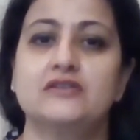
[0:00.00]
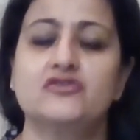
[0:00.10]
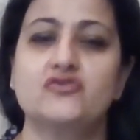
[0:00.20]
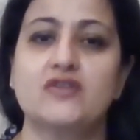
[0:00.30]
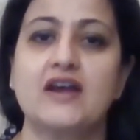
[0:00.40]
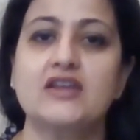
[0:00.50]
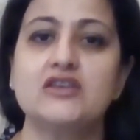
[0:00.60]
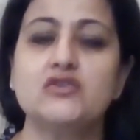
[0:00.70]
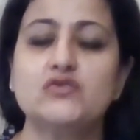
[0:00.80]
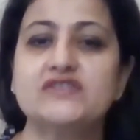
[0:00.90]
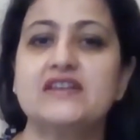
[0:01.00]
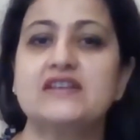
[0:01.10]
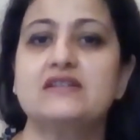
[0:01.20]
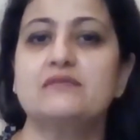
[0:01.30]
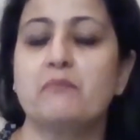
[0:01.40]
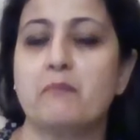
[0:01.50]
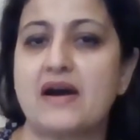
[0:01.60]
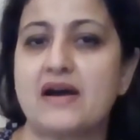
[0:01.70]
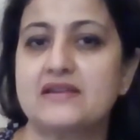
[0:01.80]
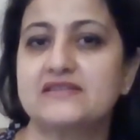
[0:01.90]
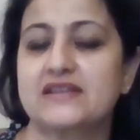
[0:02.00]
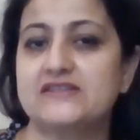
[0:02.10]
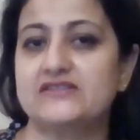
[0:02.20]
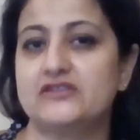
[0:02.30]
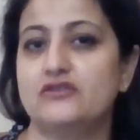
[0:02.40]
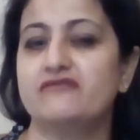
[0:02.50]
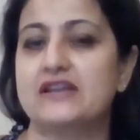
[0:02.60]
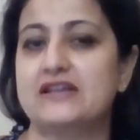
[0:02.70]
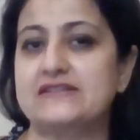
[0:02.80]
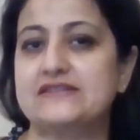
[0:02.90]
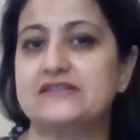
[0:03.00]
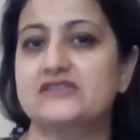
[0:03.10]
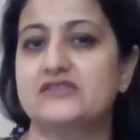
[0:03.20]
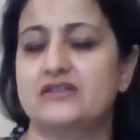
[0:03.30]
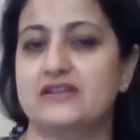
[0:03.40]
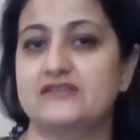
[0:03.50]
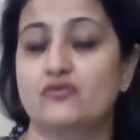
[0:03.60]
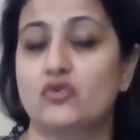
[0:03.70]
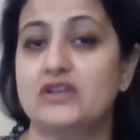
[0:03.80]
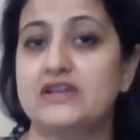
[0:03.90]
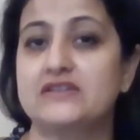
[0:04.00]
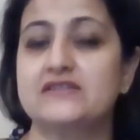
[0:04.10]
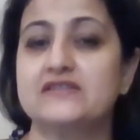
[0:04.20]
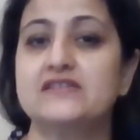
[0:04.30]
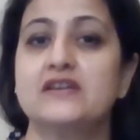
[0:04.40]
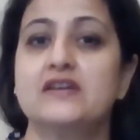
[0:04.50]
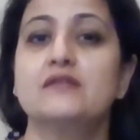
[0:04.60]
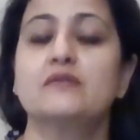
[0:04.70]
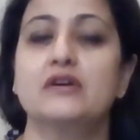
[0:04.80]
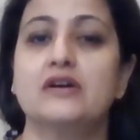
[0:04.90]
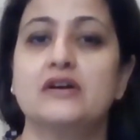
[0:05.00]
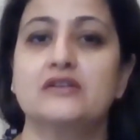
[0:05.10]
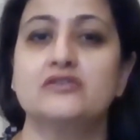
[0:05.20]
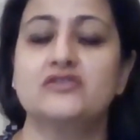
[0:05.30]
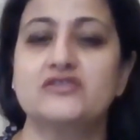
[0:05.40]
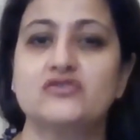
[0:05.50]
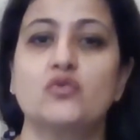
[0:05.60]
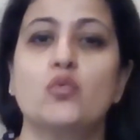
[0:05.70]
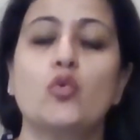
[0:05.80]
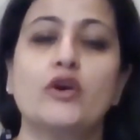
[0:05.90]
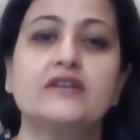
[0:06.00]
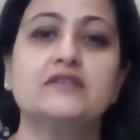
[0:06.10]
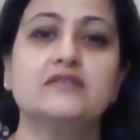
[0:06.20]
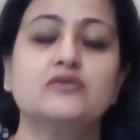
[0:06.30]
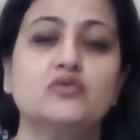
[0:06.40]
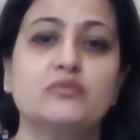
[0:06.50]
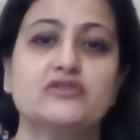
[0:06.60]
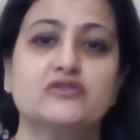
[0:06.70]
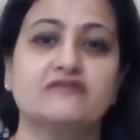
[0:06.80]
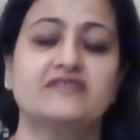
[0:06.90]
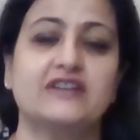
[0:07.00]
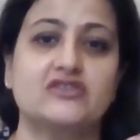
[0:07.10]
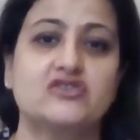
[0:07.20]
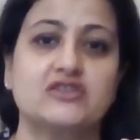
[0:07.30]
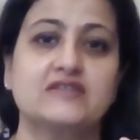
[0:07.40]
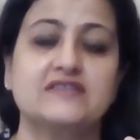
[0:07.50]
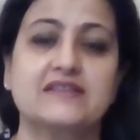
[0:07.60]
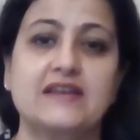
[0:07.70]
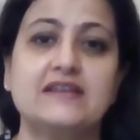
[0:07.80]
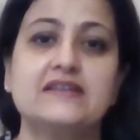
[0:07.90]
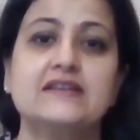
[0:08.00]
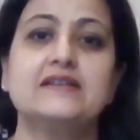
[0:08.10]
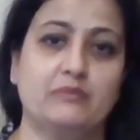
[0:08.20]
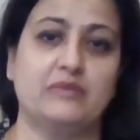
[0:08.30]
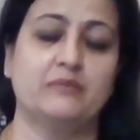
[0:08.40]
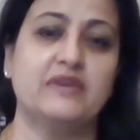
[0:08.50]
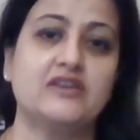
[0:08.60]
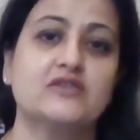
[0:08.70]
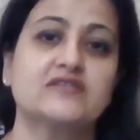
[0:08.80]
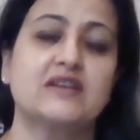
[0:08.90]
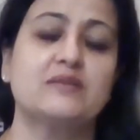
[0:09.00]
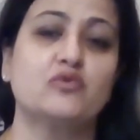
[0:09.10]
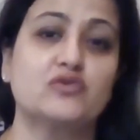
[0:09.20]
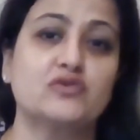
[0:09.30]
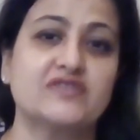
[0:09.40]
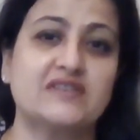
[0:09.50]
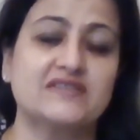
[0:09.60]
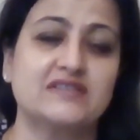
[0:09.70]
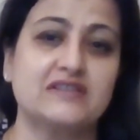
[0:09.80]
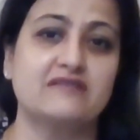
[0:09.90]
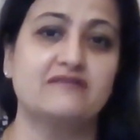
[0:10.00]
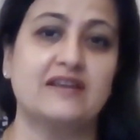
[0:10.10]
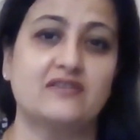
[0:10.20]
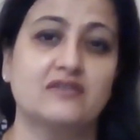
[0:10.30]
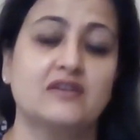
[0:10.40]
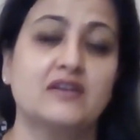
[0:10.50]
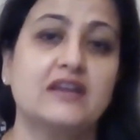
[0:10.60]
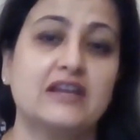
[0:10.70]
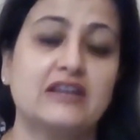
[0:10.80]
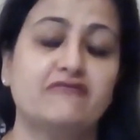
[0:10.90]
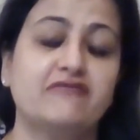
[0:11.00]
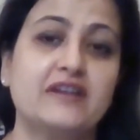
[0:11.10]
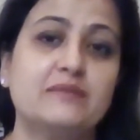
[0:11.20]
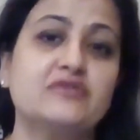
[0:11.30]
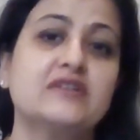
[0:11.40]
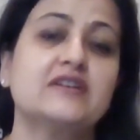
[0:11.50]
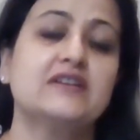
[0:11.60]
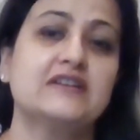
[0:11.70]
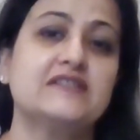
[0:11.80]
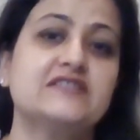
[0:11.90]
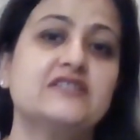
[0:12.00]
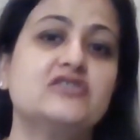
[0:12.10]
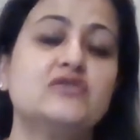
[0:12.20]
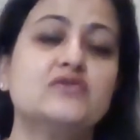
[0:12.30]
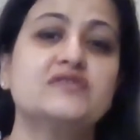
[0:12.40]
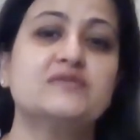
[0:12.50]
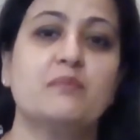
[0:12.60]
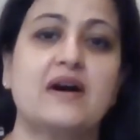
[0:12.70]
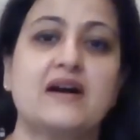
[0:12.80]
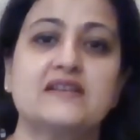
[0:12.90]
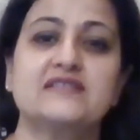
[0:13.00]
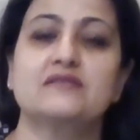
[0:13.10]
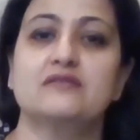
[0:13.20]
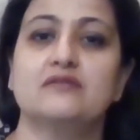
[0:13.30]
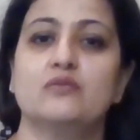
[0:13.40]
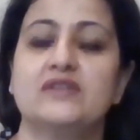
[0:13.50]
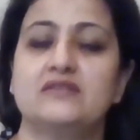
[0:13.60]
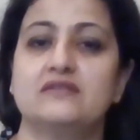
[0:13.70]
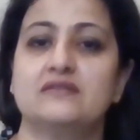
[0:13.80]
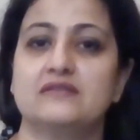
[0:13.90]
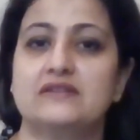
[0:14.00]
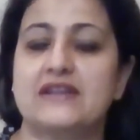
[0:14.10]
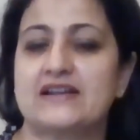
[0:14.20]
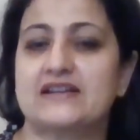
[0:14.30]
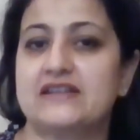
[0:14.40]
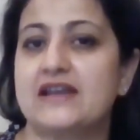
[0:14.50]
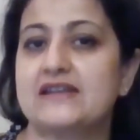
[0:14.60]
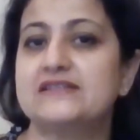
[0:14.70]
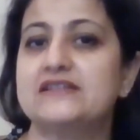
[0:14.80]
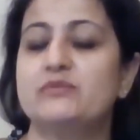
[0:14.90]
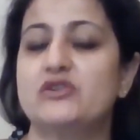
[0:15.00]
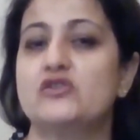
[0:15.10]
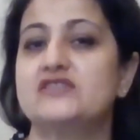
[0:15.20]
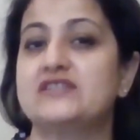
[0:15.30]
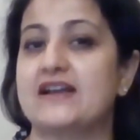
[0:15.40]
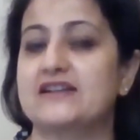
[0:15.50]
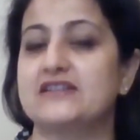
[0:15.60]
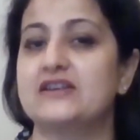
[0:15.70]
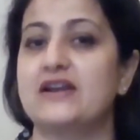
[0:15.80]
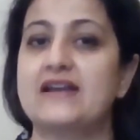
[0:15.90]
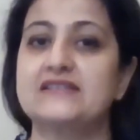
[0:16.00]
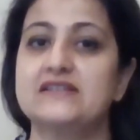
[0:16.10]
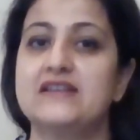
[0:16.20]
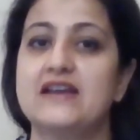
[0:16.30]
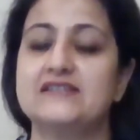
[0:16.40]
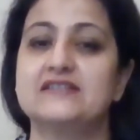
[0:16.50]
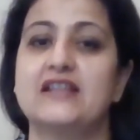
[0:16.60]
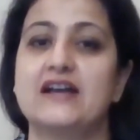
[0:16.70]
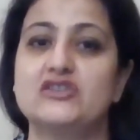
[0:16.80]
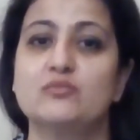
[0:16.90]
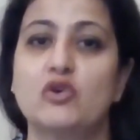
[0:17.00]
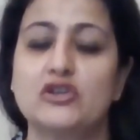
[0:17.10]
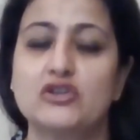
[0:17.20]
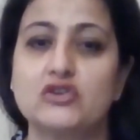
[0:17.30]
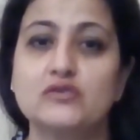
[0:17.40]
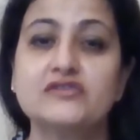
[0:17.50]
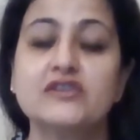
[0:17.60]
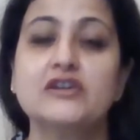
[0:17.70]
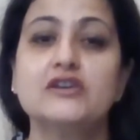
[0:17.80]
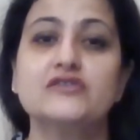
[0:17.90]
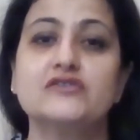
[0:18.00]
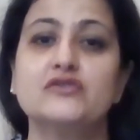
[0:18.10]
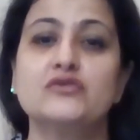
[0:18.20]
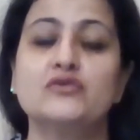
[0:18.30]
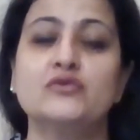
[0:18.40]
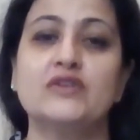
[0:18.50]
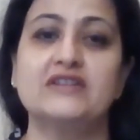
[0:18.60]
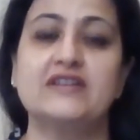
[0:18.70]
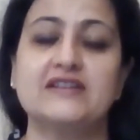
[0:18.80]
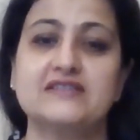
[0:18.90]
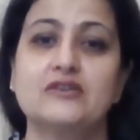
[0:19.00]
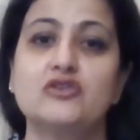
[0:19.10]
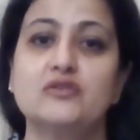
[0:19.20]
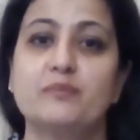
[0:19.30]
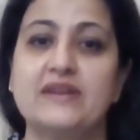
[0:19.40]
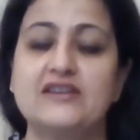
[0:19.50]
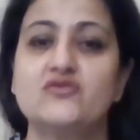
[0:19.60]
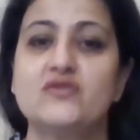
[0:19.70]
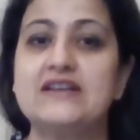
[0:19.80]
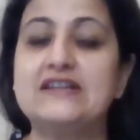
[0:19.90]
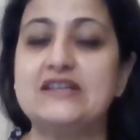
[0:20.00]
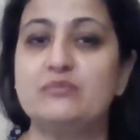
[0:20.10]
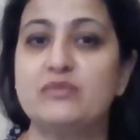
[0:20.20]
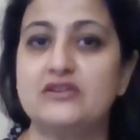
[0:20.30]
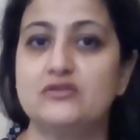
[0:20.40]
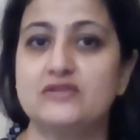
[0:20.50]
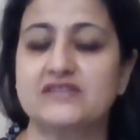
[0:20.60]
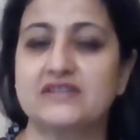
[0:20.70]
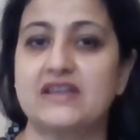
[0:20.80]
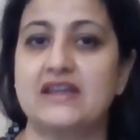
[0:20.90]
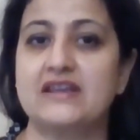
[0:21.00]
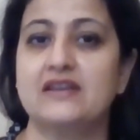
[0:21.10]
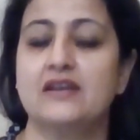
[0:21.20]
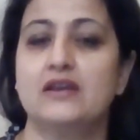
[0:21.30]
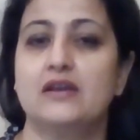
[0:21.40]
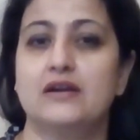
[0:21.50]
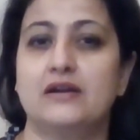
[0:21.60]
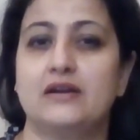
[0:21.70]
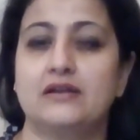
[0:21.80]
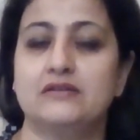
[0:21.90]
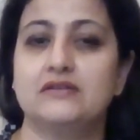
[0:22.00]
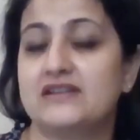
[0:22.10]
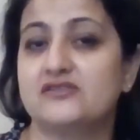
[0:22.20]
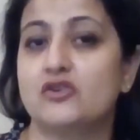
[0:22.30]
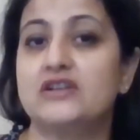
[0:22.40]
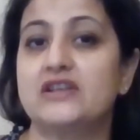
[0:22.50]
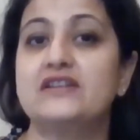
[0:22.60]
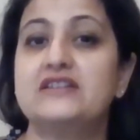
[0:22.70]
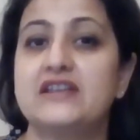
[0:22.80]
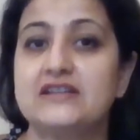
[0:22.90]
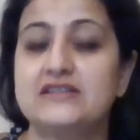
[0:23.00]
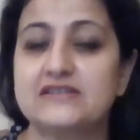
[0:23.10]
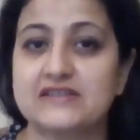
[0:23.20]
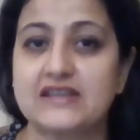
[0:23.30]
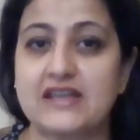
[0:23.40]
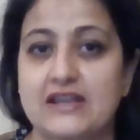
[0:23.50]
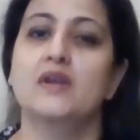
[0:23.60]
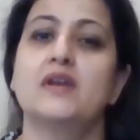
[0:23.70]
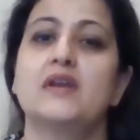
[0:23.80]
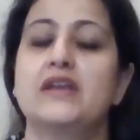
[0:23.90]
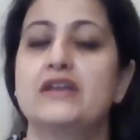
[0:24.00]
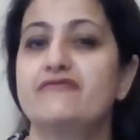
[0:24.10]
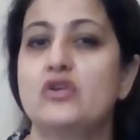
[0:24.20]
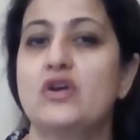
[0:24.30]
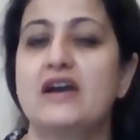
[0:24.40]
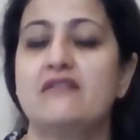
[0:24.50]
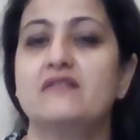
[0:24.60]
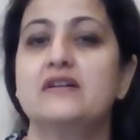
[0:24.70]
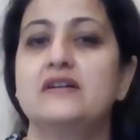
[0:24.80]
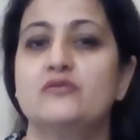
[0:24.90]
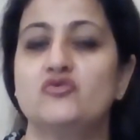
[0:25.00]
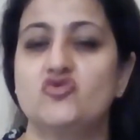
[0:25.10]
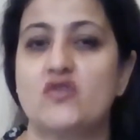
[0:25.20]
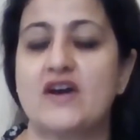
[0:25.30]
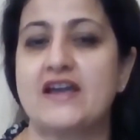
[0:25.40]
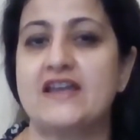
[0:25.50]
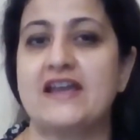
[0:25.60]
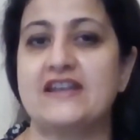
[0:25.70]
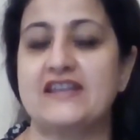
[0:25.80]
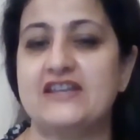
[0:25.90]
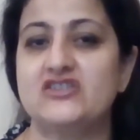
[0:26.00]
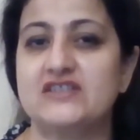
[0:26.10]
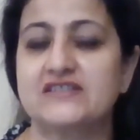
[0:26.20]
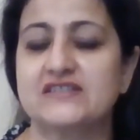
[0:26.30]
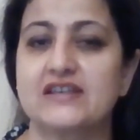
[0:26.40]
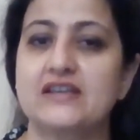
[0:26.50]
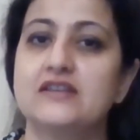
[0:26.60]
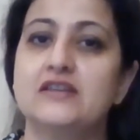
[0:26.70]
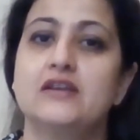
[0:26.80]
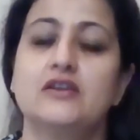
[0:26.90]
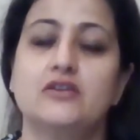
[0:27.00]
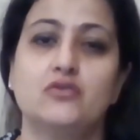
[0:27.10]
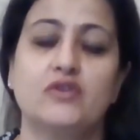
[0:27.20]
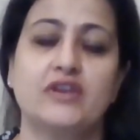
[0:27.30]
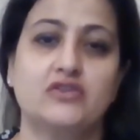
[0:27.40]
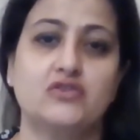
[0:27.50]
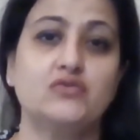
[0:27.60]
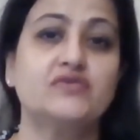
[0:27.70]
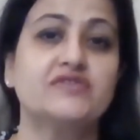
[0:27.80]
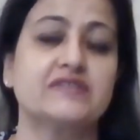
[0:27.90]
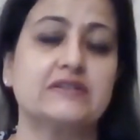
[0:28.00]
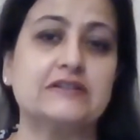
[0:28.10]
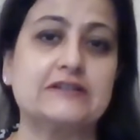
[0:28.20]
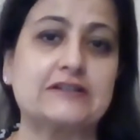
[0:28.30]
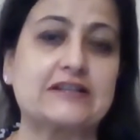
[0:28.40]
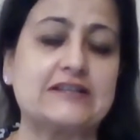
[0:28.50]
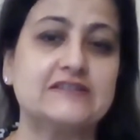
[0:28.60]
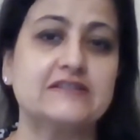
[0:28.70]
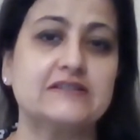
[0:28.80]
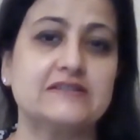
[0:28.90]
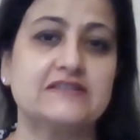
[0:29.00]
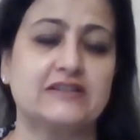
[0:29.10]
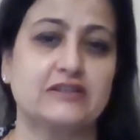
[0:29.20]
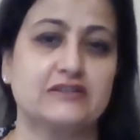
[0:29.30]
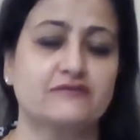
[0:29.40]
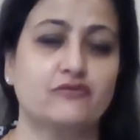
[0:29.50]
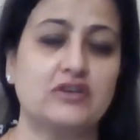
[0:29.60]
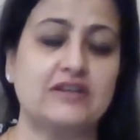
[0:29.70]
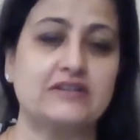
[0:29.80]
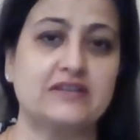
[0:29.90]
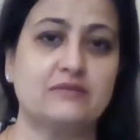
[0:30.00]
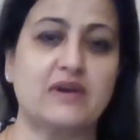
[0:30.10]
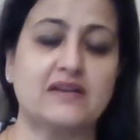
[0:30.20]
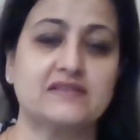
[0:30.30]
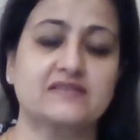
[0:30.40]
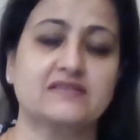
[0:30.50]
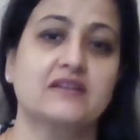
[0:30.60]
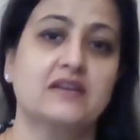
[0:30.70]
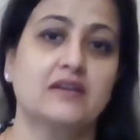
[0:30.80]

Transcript: try using mask instead of cleansers and exfoliators, just to avoid too much of touching the skin, make your skin more sensitive and inflamed. Instead, use mask with lactic acid because lactic acid has larger molecules, so it does not penetrate deeper into the skin and does not irritate the skin. If you have a dry and aging skin, you can use cleansers and exfoliating masks